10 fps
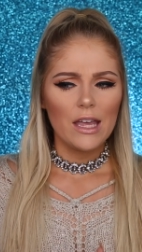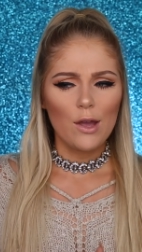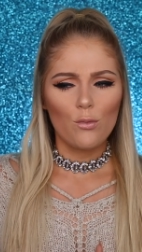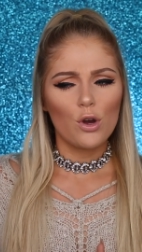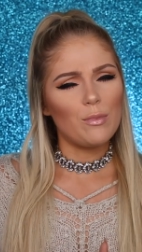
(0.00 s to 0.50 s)

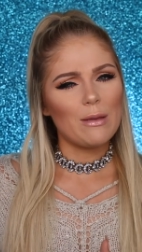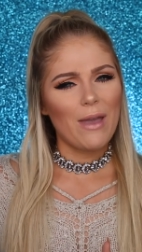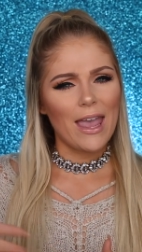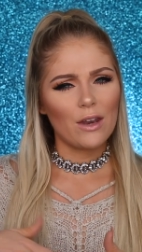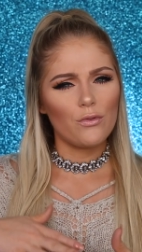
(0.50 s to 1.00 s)
it could be
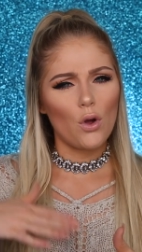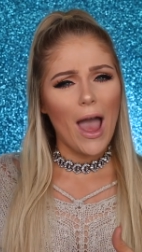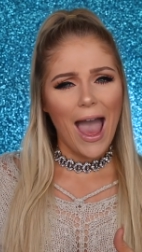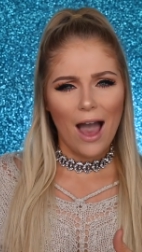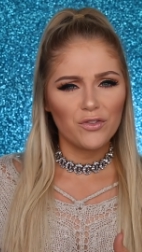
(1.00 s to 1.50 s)

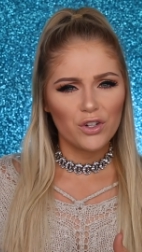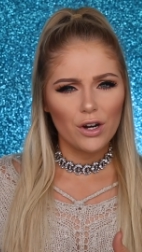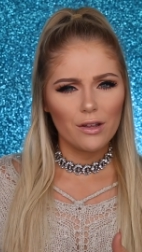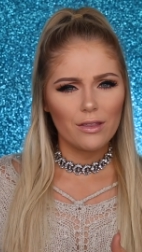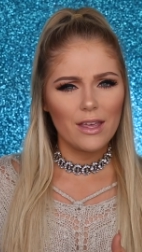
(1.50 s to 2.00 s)
painful
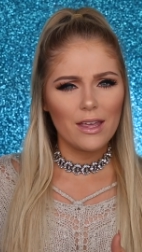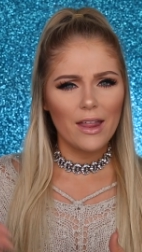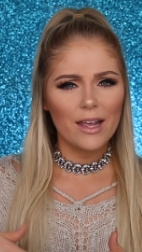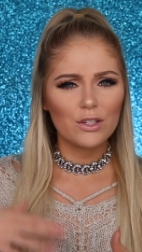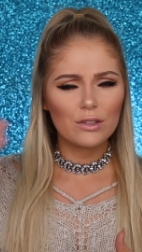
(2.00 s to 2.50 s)
after
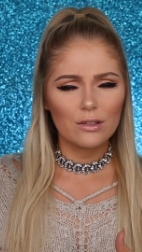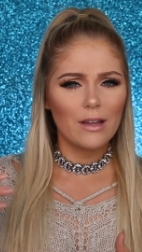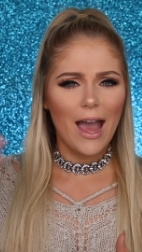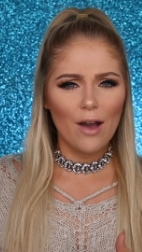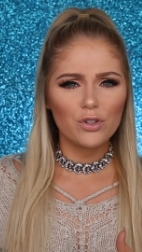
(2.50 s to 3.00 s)
the like
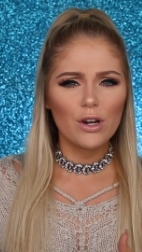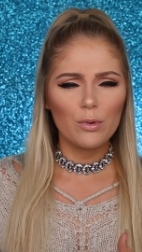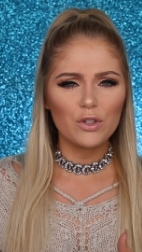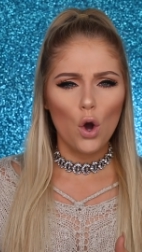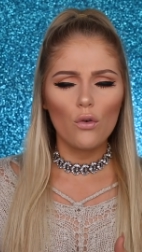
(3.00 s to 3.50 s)
after
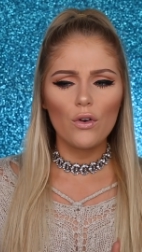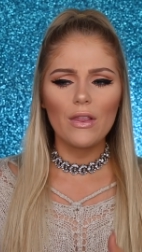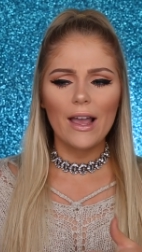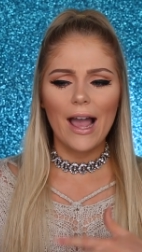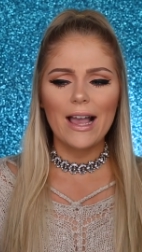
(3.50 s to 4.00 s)
it was
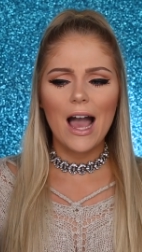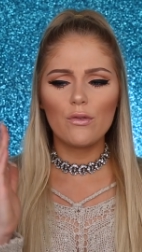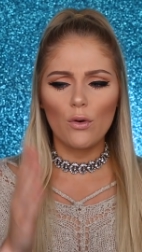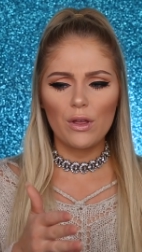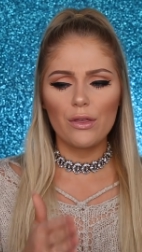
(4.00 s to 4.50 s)
over, like I
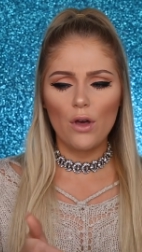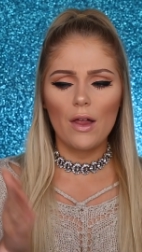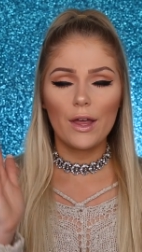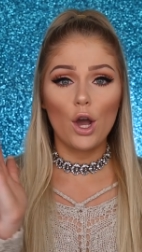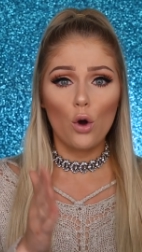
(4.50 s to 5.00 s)
kind of only
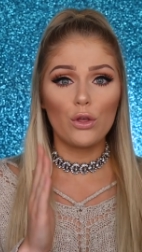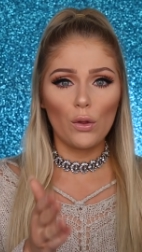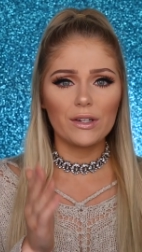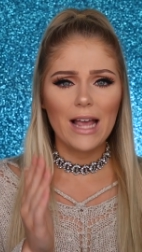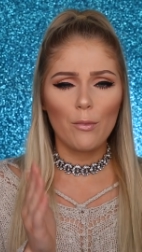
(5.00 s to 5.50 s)
thought like, oh, the
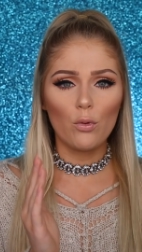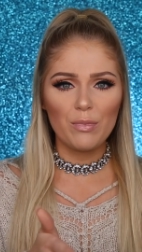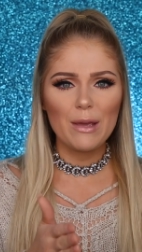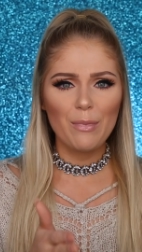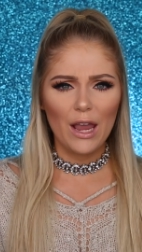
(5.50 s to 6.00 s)
only time it
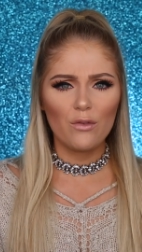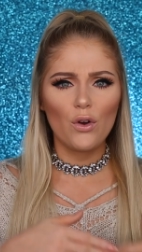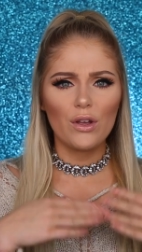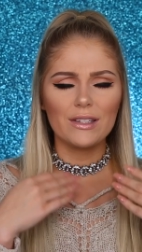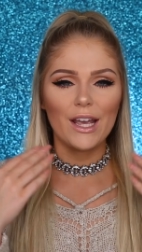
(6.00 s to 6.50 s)
would be
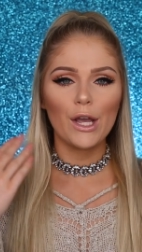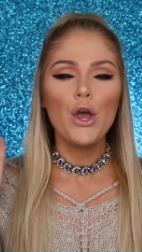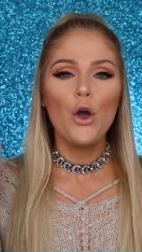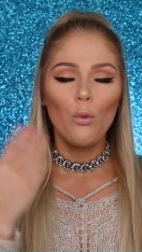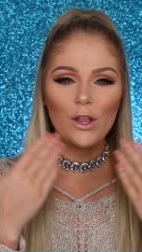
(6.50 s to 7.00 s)
painful is like
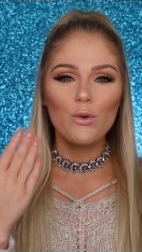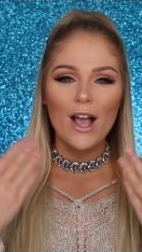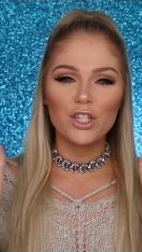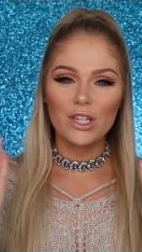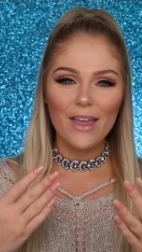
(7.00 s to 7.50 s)
when you
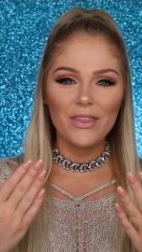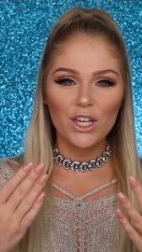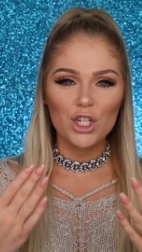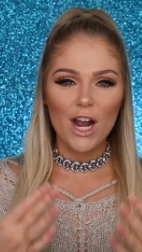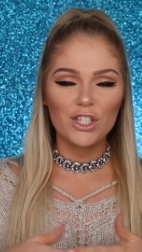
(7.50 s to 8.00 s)
actually get
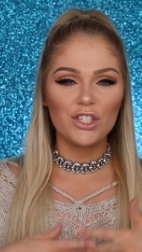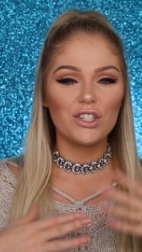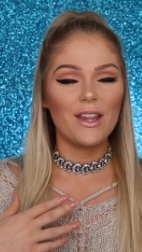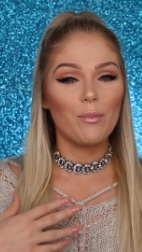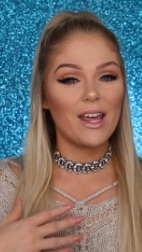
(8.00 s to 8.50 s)
the
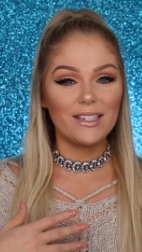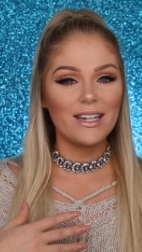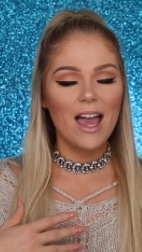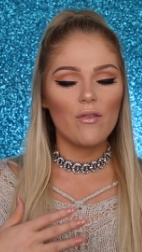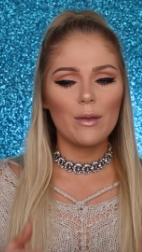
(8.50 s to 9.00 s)
injections. And then when I
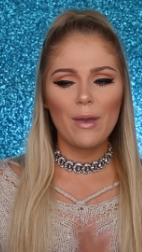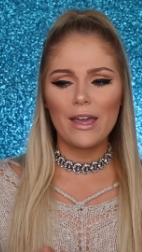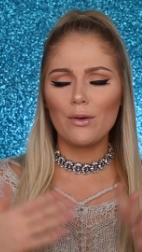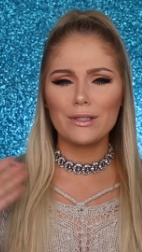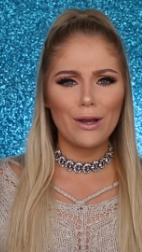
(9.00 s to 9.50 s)
didn't have any
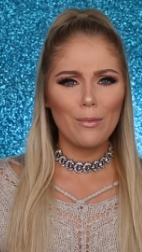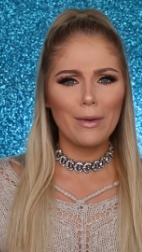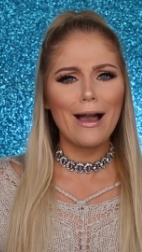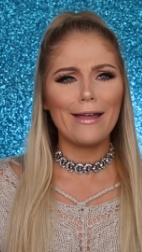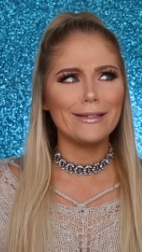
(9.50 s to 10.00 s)
pain, I was like, oh
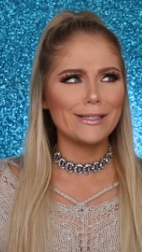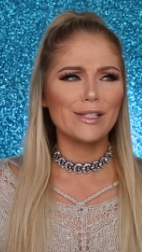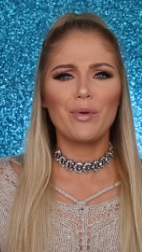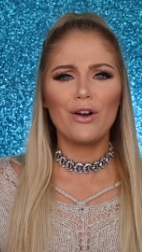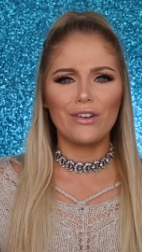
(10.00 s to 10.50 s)
my God, this
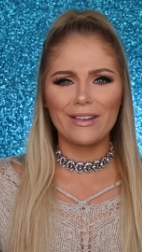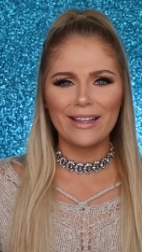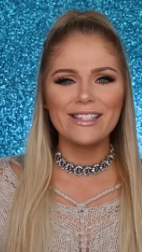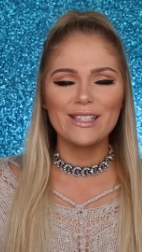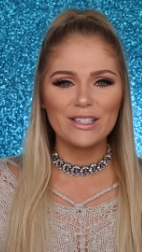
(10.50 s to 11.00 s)
is perfect.
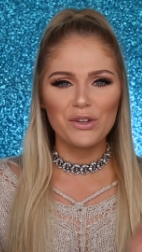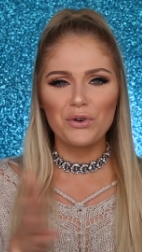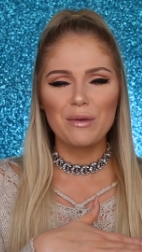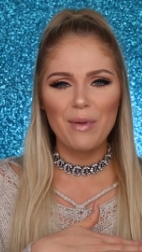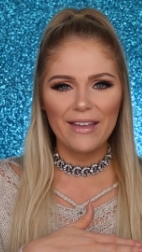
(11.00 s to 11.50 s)
Like this is
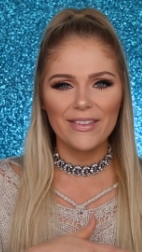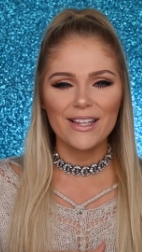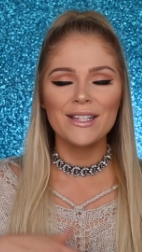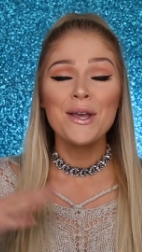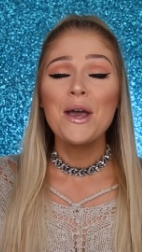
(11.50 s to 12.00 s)
literally
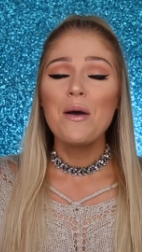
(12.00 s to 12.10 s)
painless.